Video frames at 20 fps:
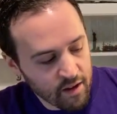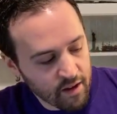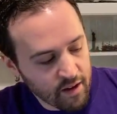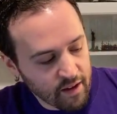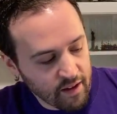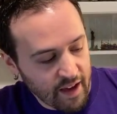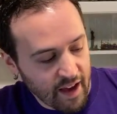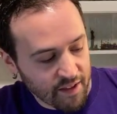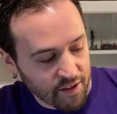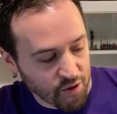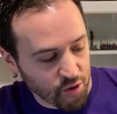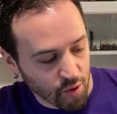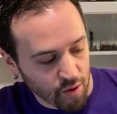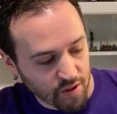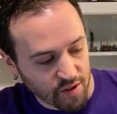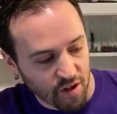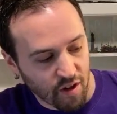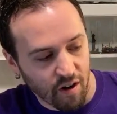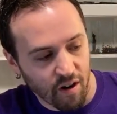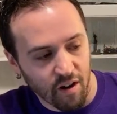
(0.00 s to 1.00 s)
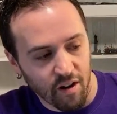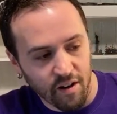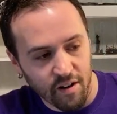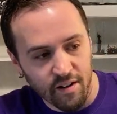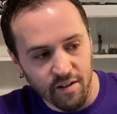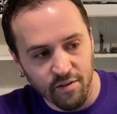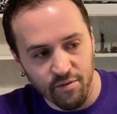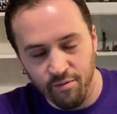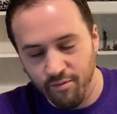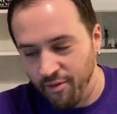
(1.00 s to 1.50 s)
Yeah, the doors are
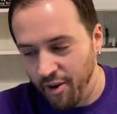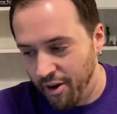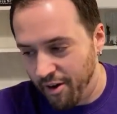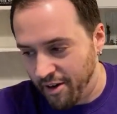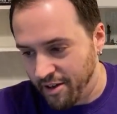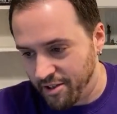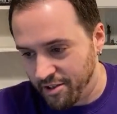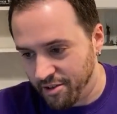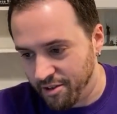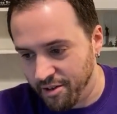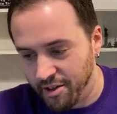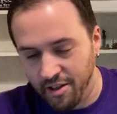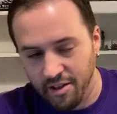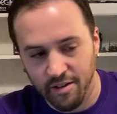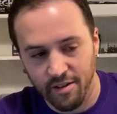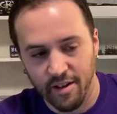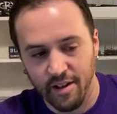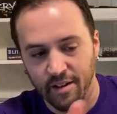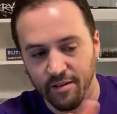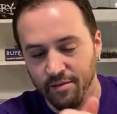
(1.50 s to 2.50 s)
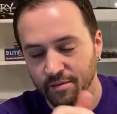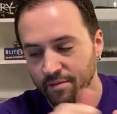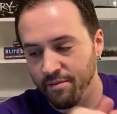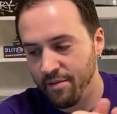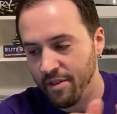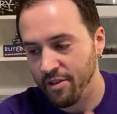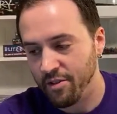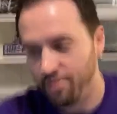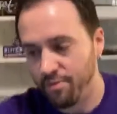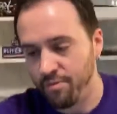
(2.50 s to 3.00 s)
very sturdy. Like,
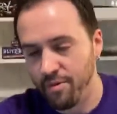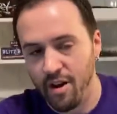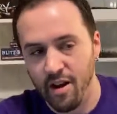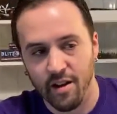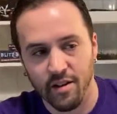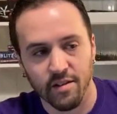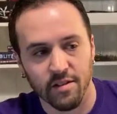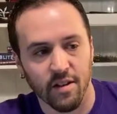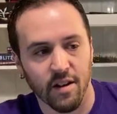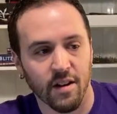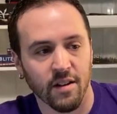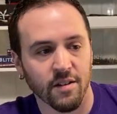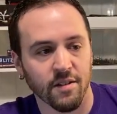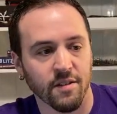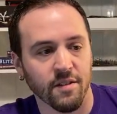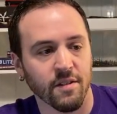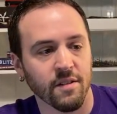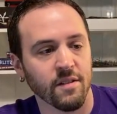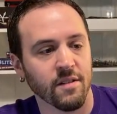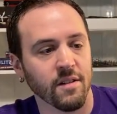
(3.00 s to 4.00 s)
these are rock solid,